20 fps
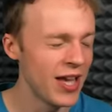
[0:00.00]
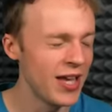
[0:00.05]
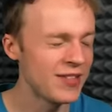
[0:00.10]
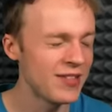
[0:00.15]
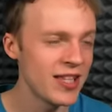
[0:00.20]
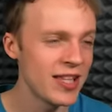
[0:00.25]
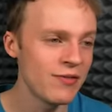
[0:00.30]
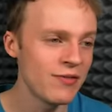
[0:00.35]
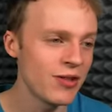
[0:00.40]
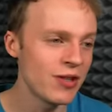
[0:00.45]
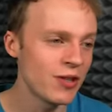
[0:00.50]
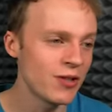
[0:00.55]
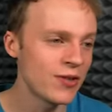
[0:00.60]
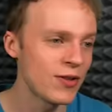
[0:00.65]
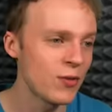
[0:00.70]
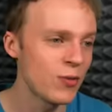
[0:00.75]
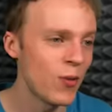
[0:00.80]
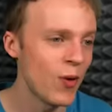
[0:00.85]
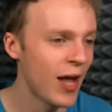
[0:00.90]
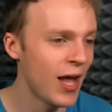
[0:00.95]
It's even
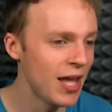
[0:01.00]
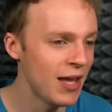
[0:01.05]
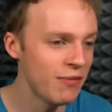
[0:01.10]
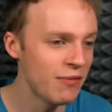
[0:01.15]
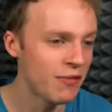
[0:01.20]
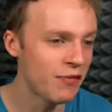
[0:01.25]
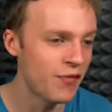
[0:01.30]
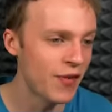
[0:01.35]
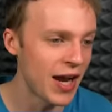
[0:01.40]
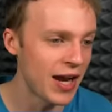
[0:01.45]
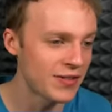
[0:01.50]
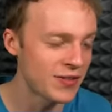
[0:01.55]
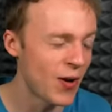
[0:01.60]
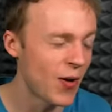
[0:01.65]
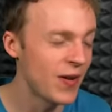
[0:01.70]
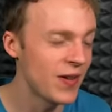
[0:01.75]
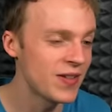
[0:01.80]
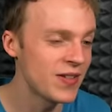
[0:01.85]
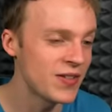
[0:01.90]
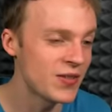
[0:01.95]
got the wave effect
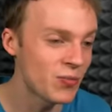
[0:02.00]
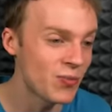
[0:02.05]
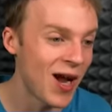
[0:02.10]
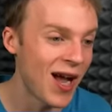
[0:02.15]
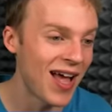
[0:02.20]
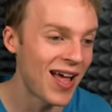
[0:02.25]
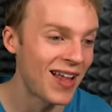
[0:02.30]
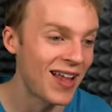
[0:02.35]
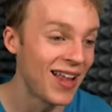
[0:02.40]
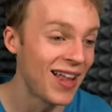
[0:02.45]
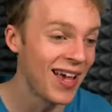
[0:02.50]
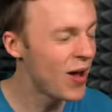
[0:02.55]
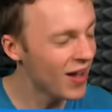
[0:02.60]
on it as well.